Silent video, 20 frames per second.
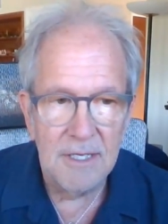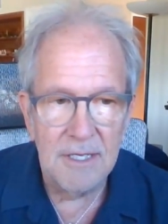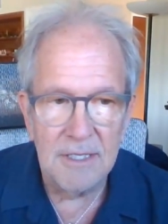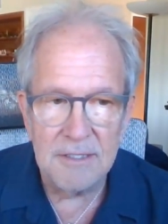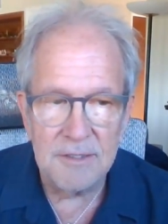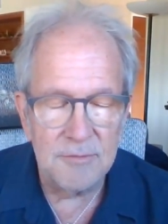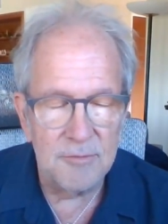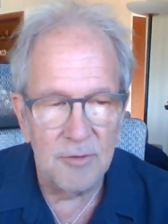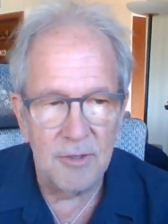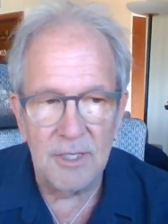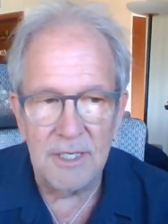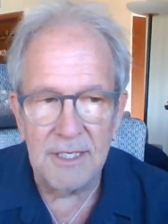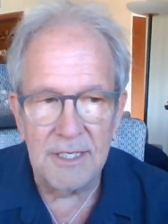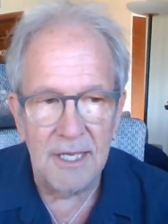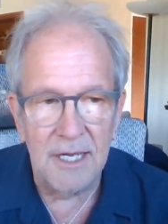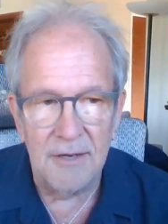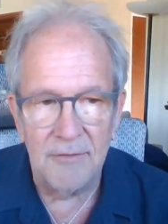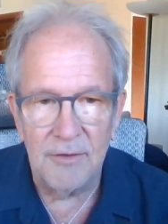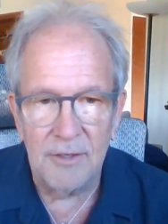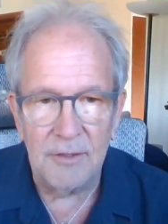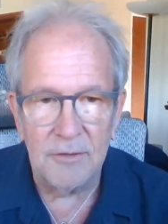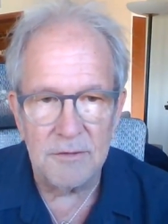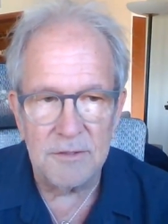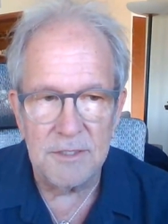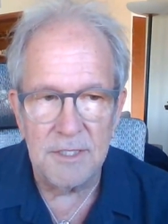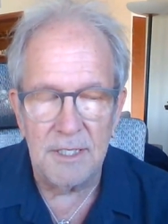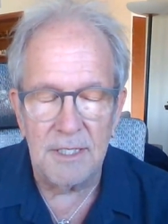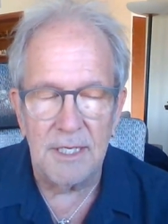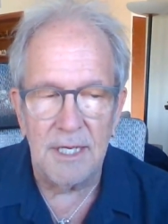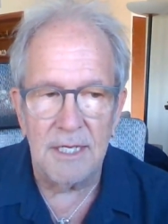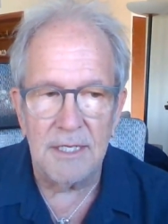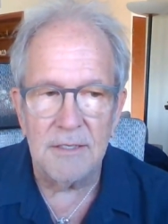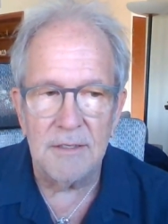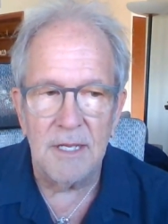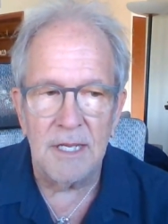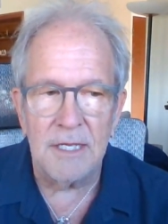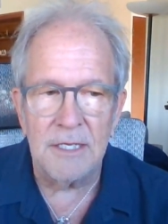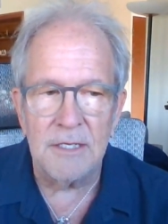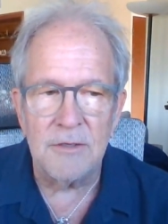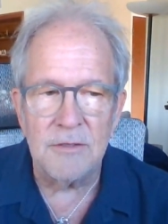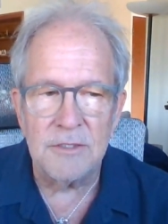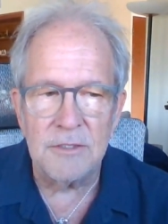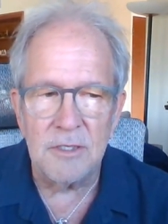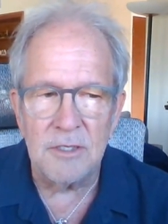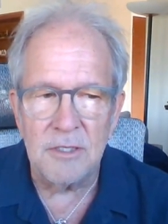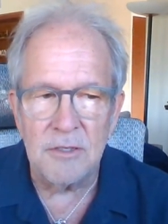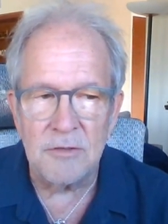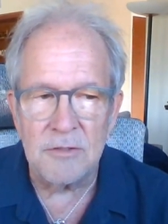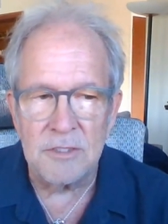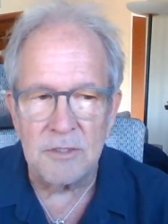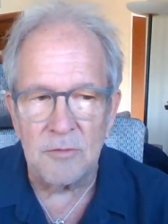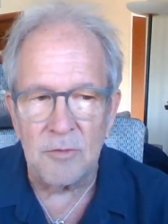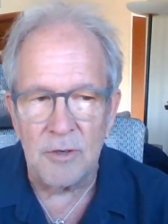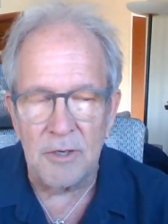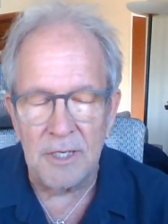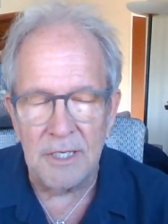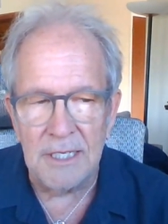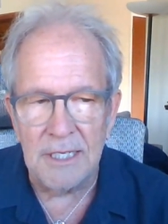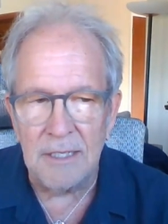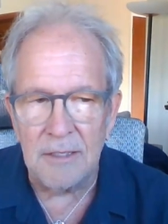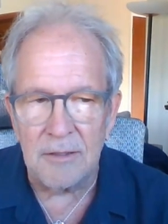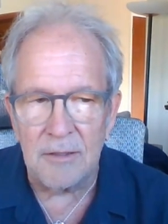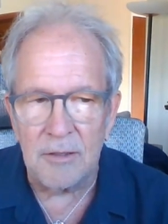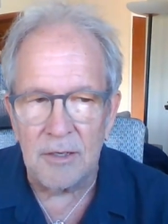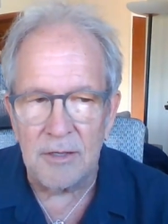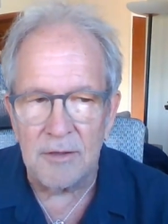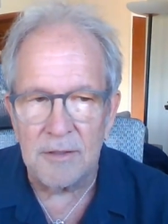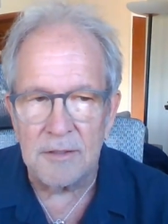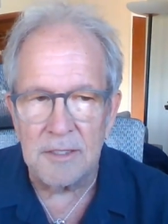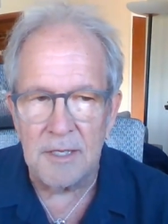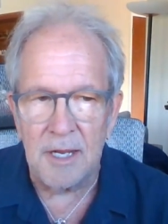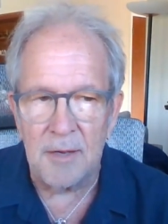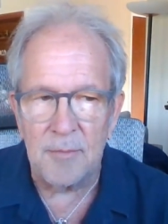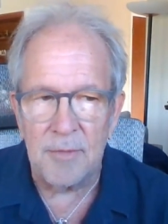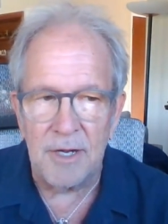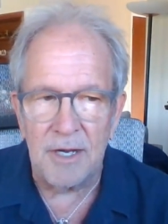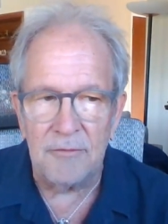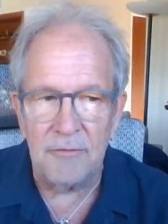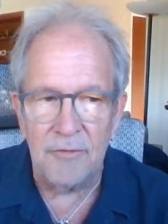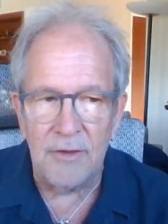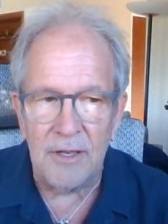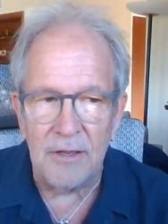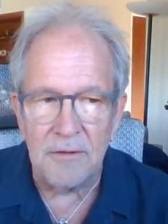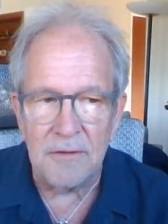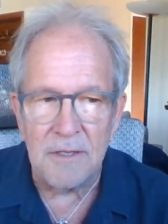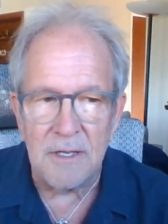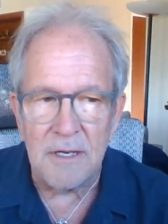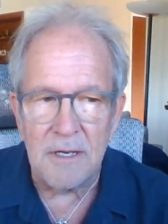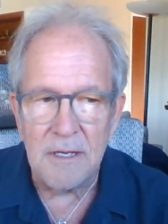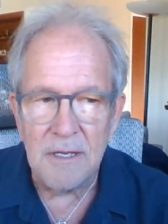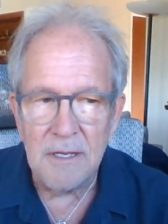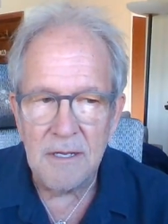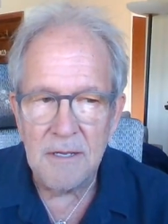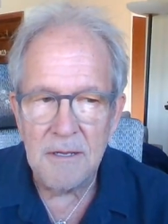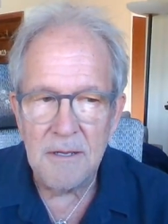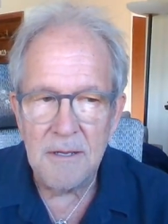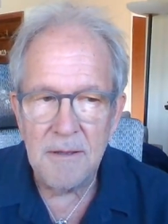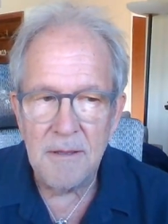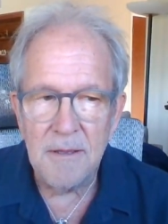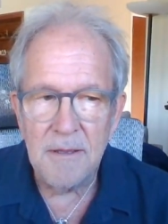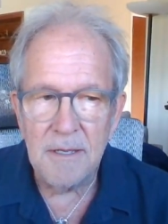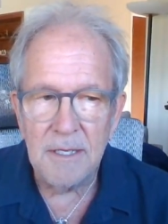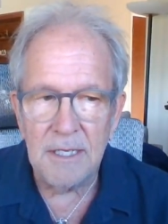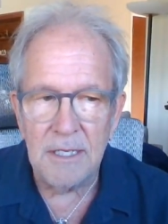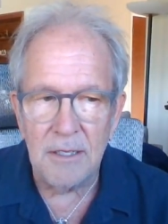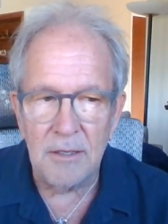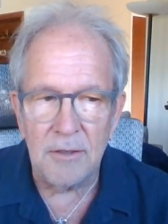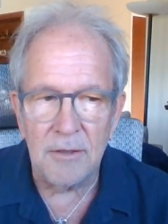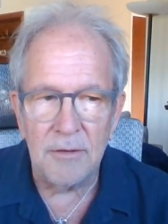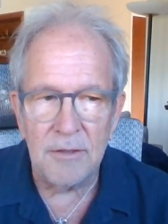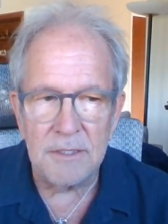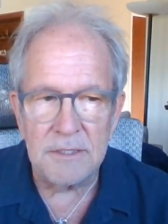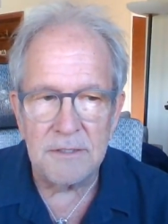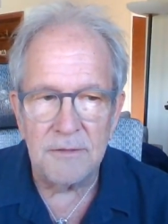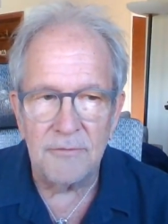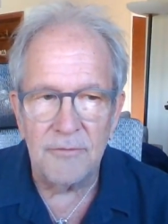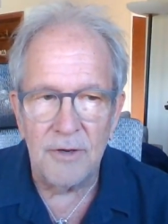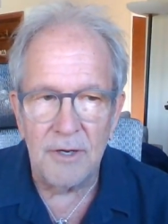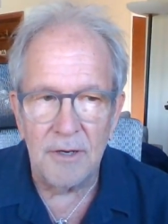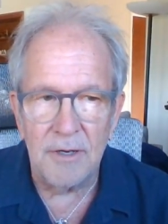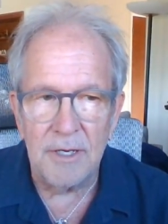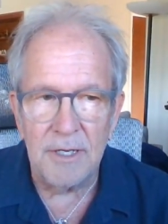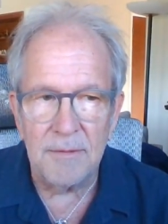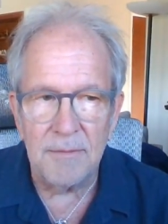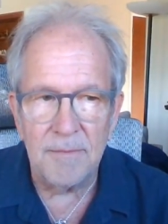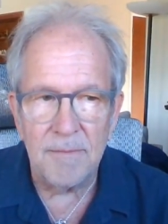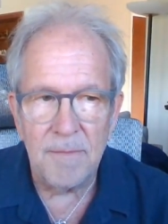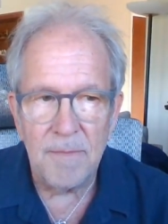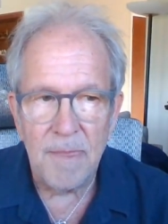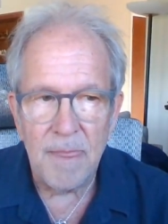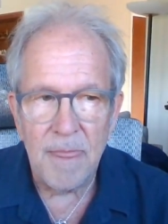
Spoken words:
it's really kind of interesting. I used to use the word healer all the time, but I found that healer is a very